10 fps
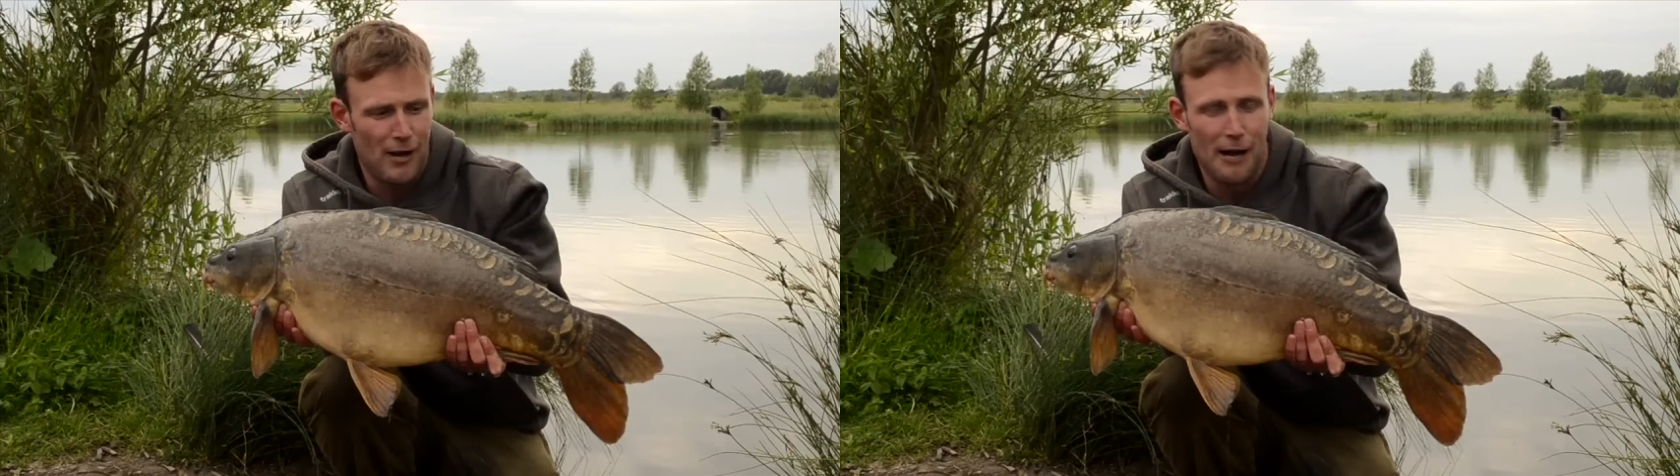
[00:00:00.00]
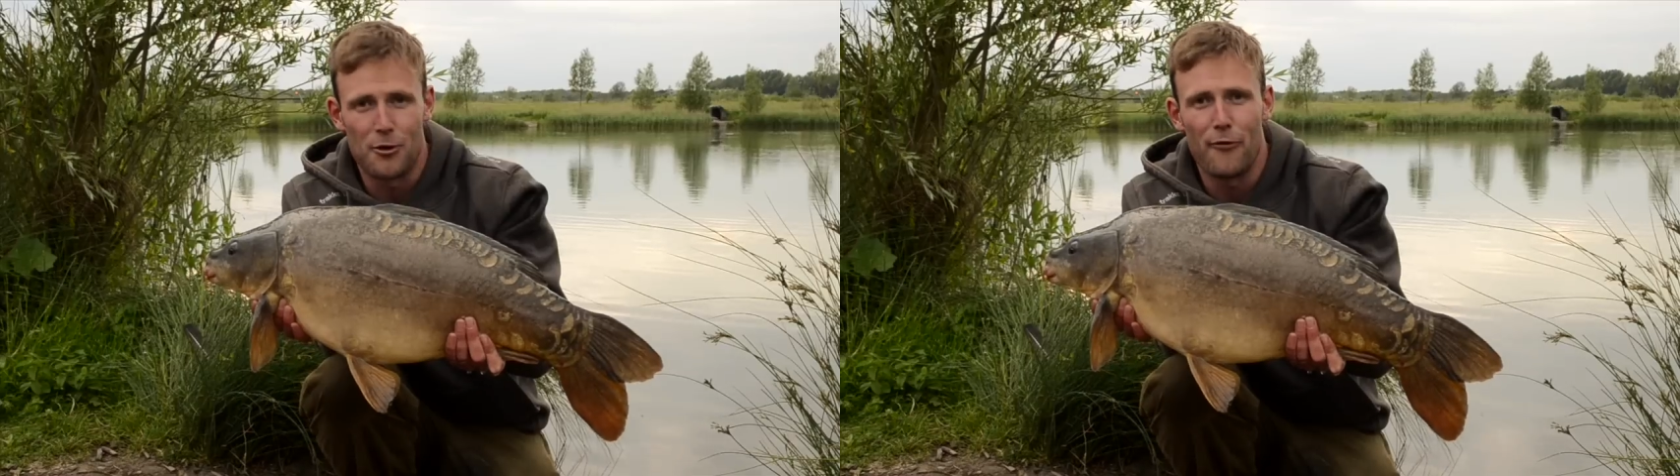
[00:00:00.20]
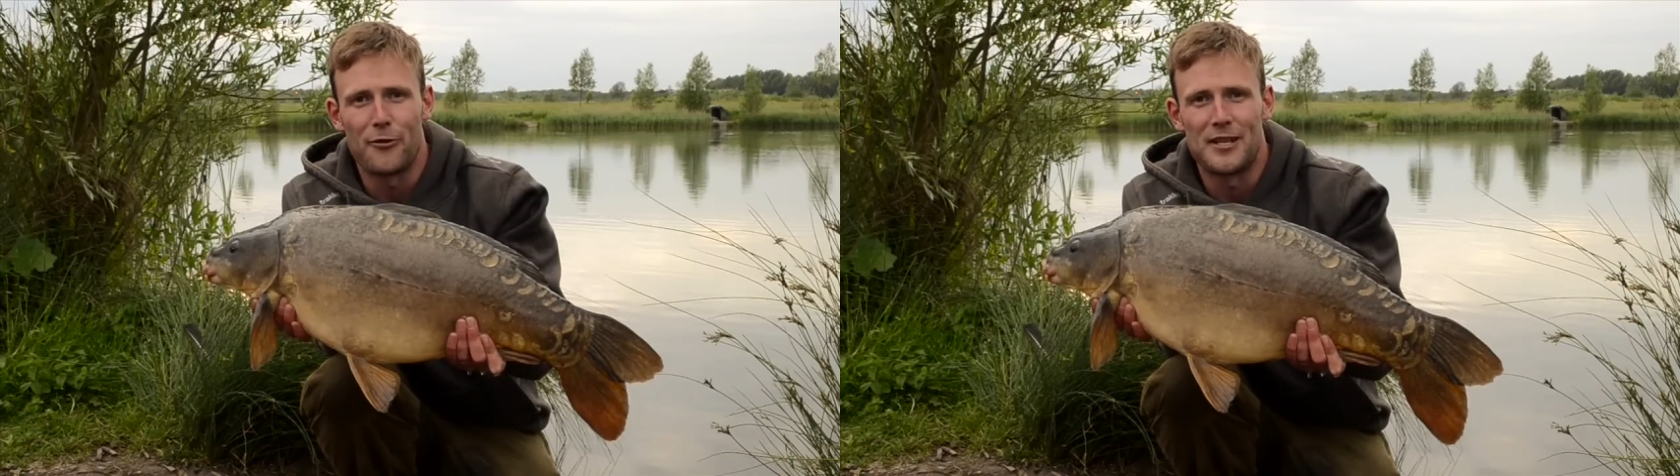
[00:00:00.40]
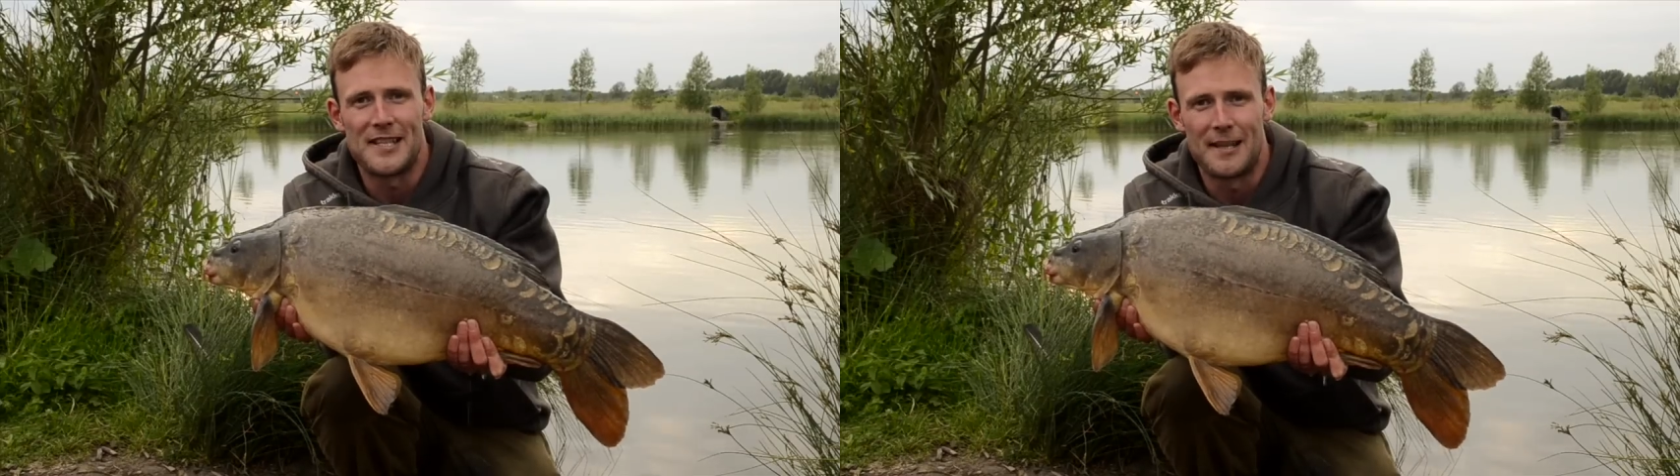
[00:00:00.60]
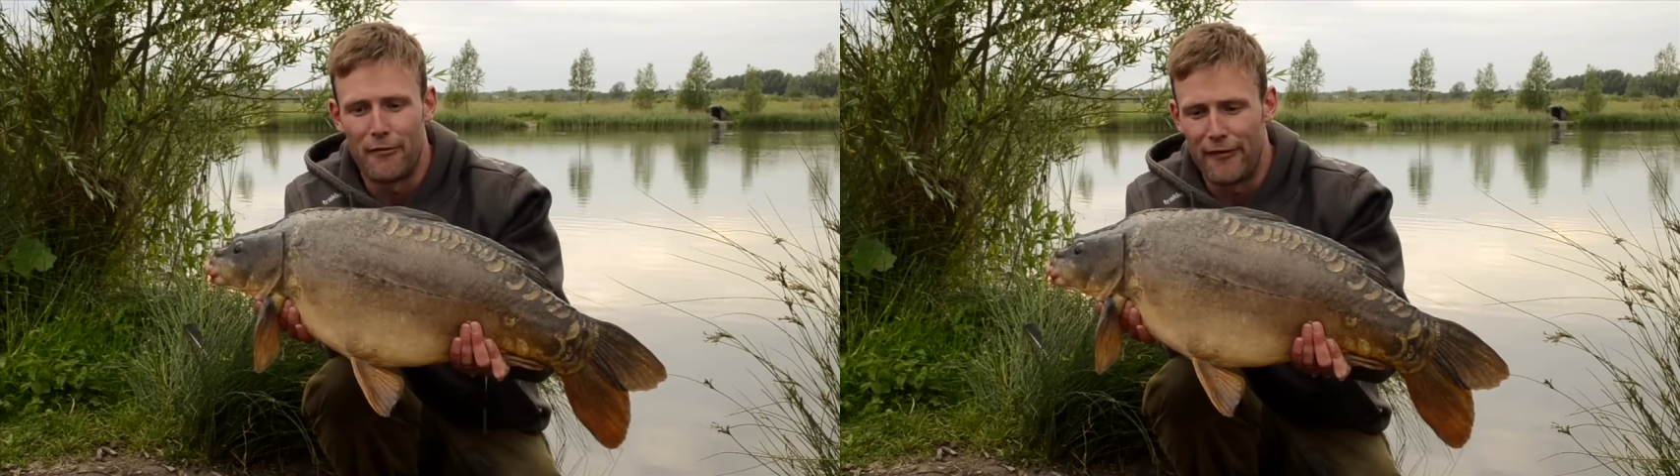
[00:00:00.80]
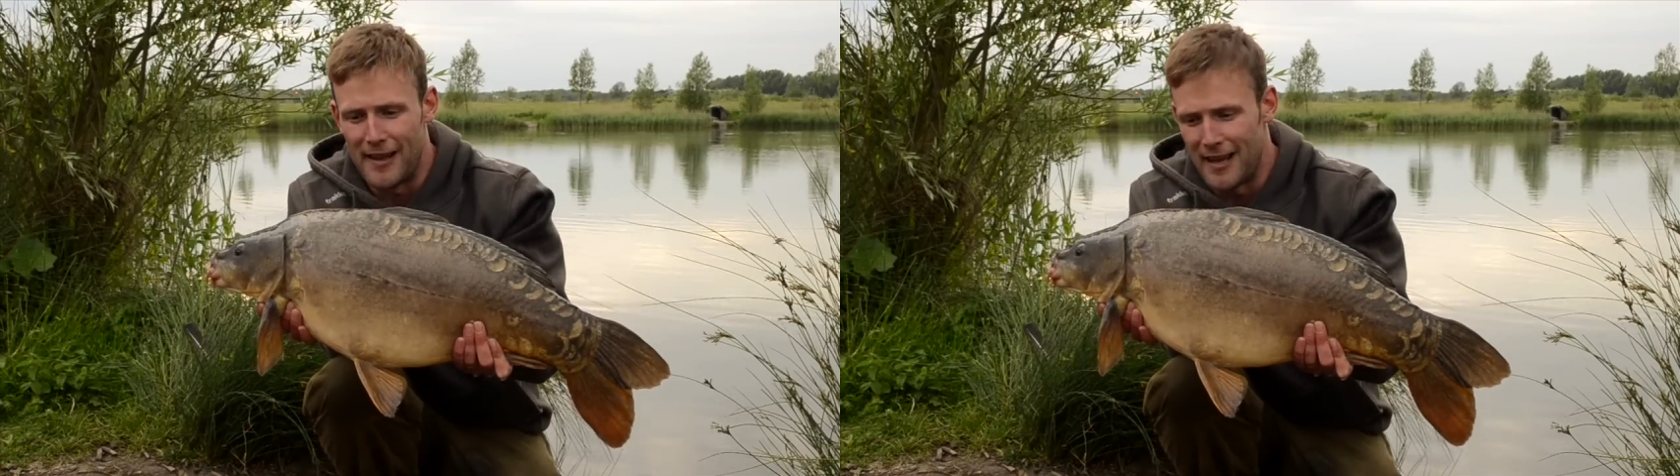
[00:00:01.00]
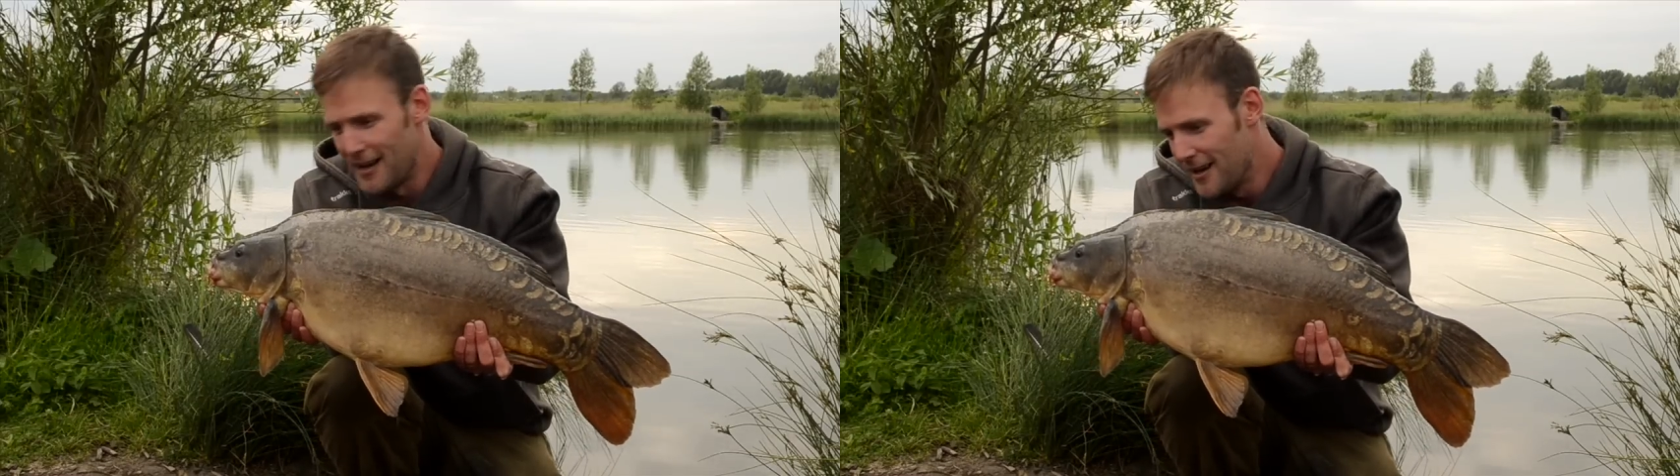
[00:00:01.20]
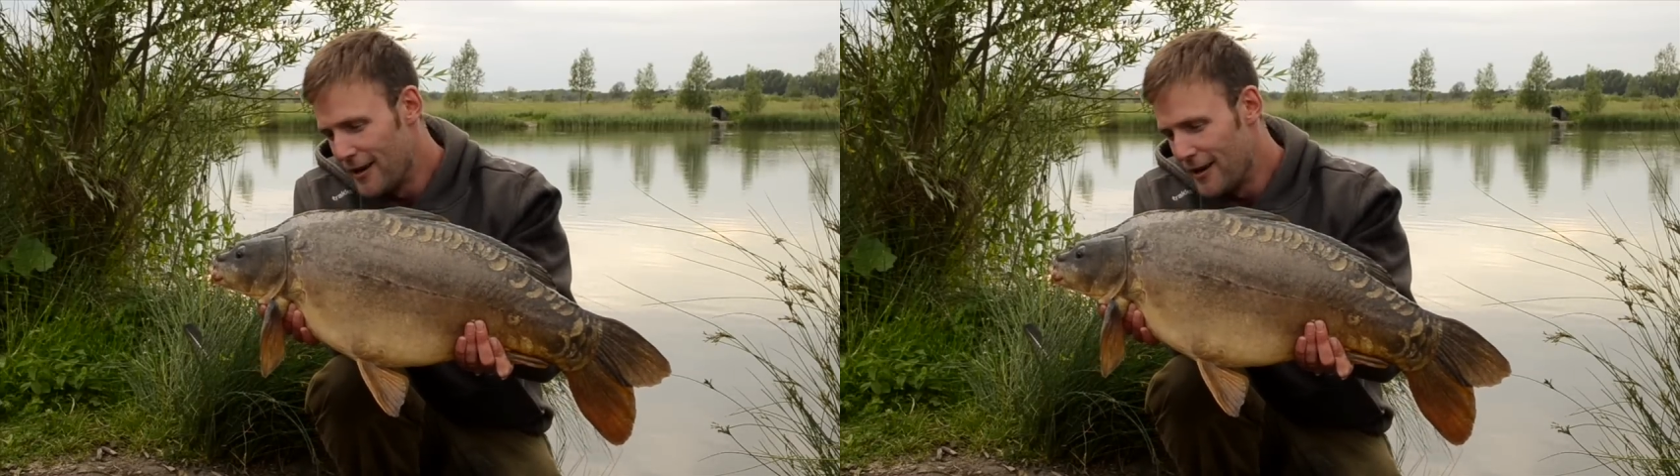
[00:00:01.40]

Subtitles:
rattled off for this little fella.